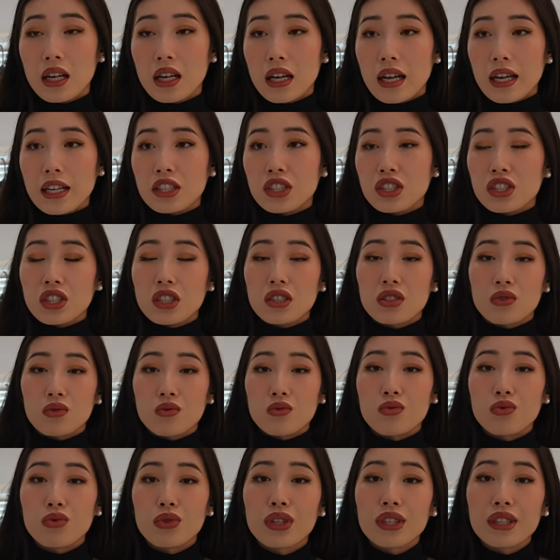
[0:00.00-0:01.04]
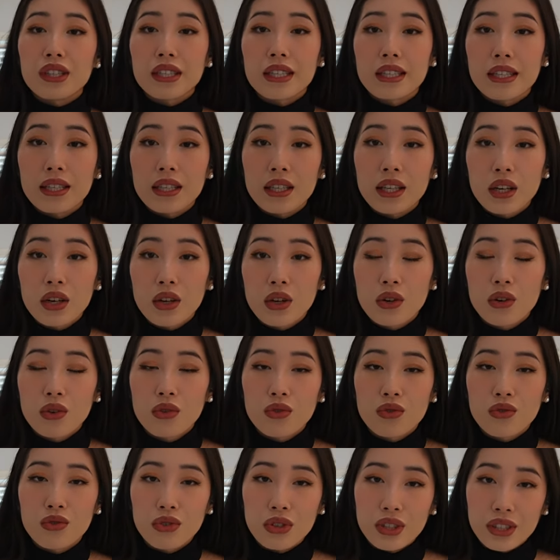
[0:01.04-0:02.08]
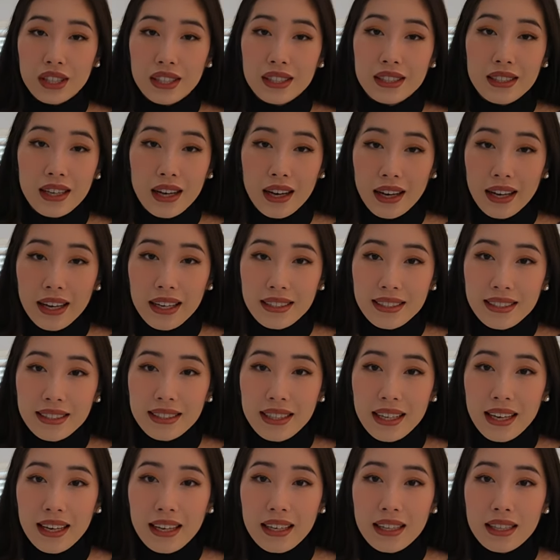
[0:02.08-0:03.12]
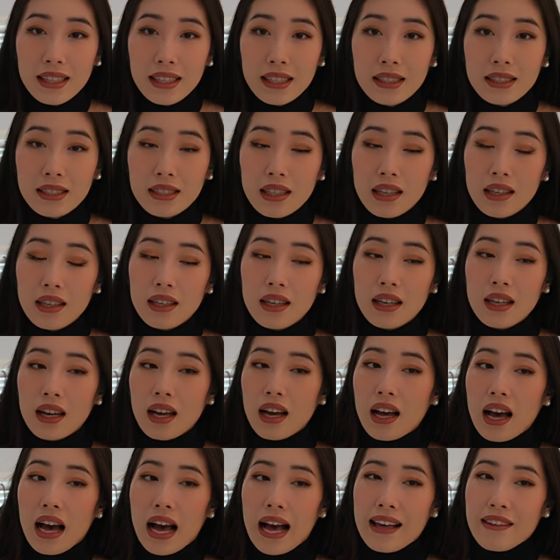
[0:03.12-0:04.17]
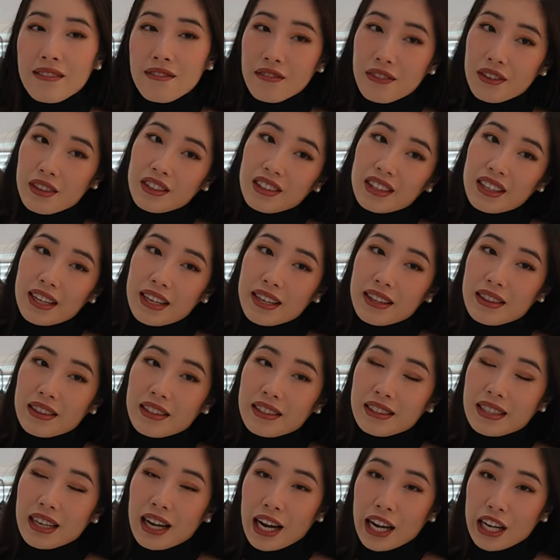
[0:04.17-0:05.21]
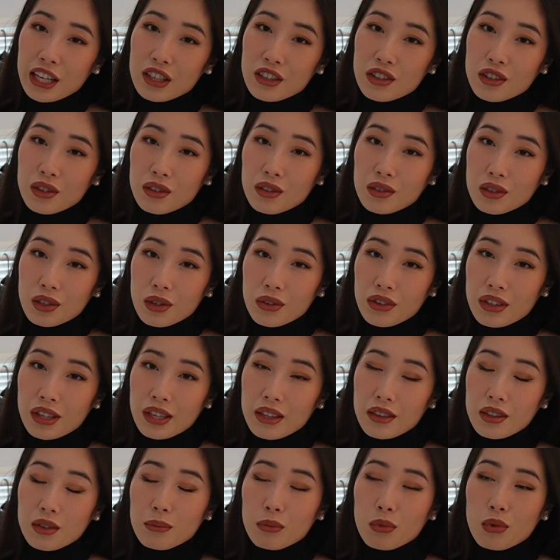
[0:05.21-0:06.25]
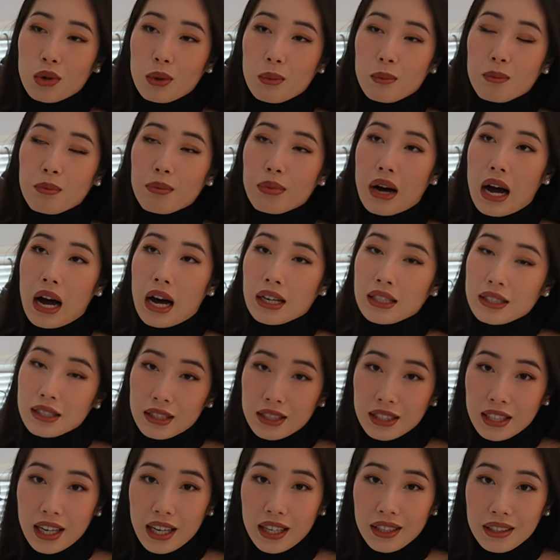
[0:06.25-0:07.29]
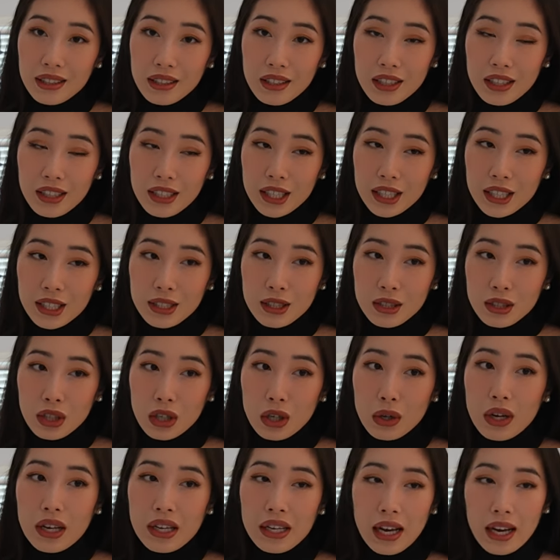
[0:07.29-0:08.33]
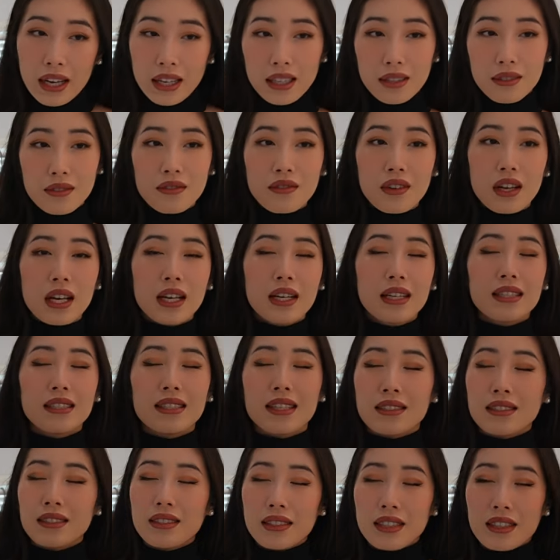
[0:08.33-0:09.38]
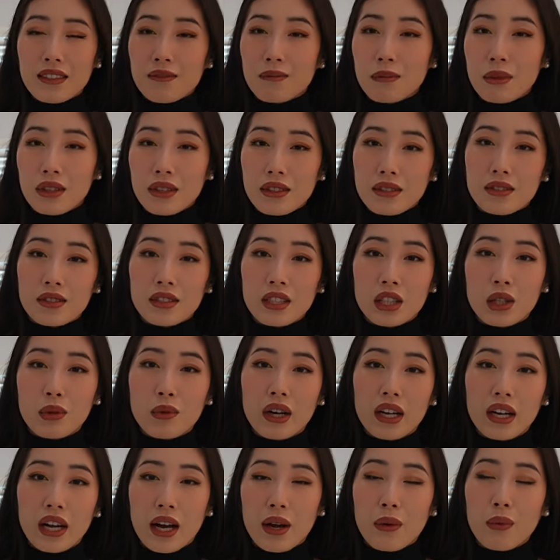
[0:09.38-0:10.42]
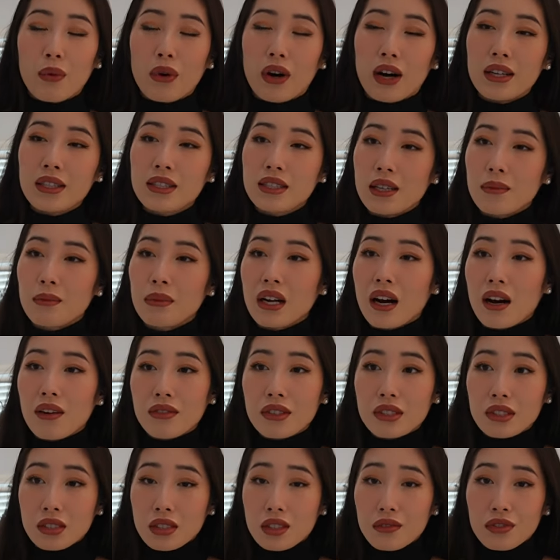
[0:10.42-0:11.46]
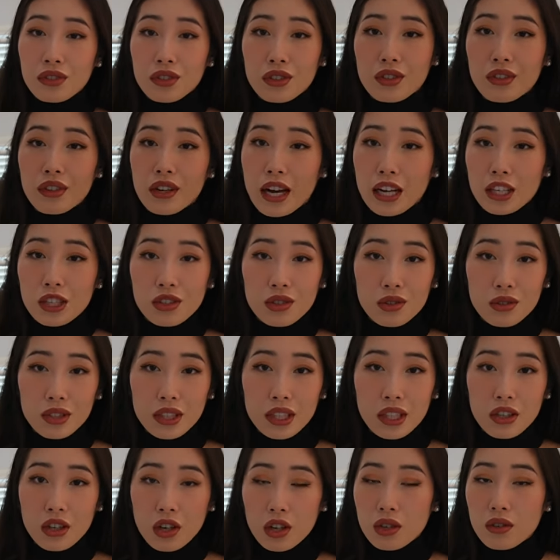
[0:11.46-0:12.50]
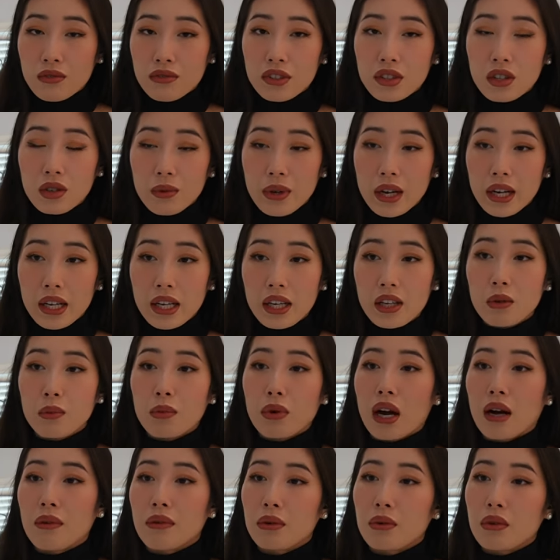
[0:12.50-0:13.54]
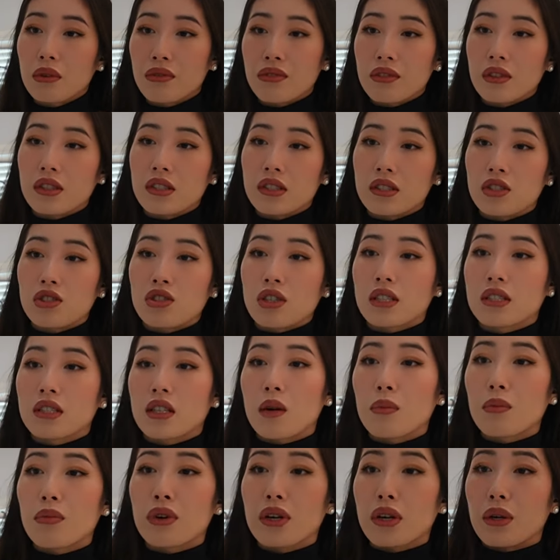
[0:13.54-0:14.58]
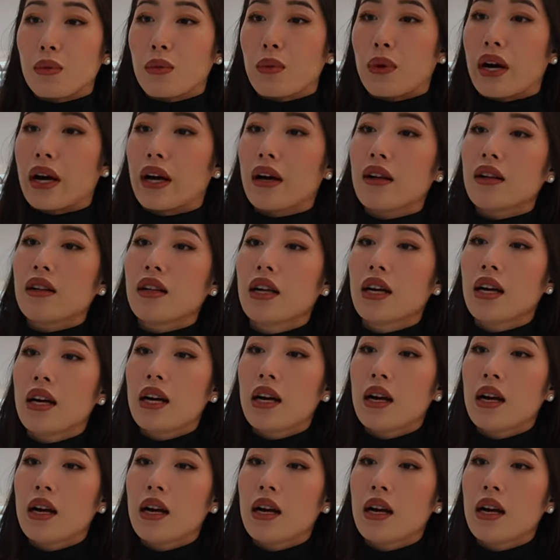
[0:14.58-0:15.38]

it's just really, really tight, and I feel like the tighter the clothing, the more boxy I look, so it kind of doesn't give me the silhouette I want. I mean, obviously if you're naturally curvy already, you probably would feel this dress out pretty well,